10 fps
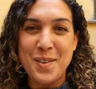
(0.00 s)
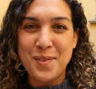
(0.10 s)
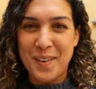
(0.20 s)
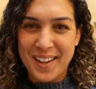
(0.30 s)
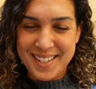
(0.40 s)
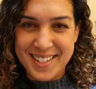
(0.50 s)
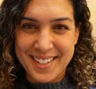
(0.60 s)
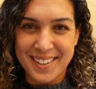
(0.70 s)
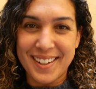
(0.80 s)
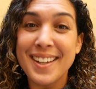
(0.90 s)
you find
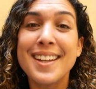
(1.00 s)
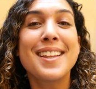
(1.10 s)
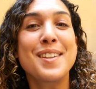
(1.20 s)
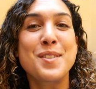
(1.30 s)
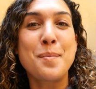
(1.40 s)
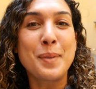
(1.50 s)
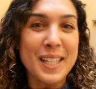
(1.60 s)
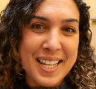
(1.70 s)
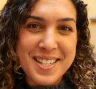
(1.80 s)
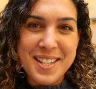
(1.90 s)
here. There's a
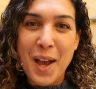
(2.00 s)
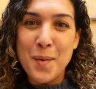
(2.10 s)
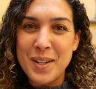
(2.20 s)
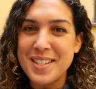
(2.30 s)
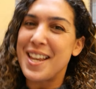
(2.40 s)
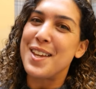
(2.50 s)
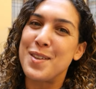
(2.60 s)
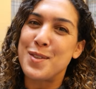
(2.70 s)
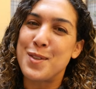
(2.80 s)
place I want to take you